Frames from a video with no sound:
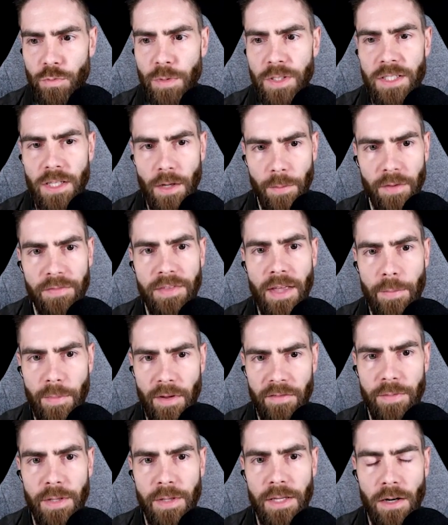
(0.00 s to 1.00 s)
but some of them
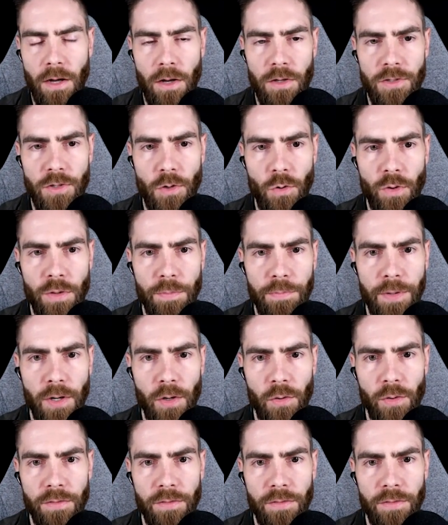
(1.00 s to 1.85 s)
have been also in peer